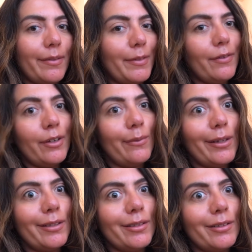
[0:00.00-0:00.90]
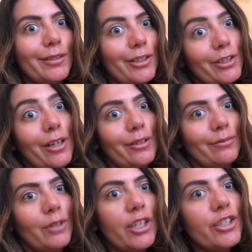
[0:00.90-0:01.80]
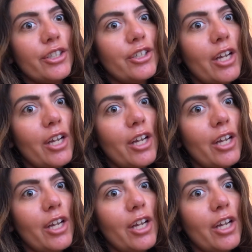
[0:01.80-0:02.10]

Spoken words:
them if you don't watch the